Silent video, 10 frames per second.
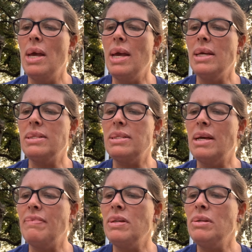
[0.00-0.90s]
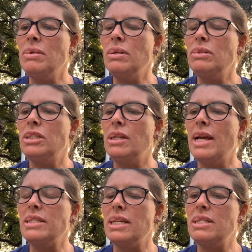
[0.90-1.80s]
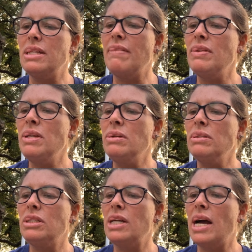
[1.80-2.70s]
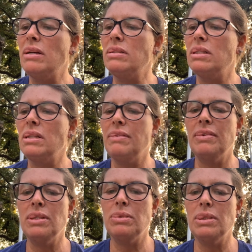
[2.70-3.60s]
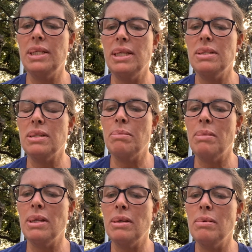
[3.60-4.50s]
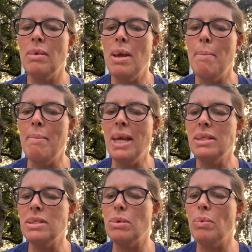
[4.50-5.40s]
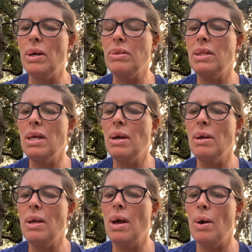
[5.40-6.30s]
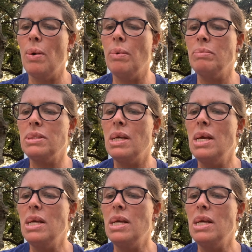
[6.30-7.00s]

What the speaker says: As a 7-year-old child delivering tortillas her mother made to wealthy homes,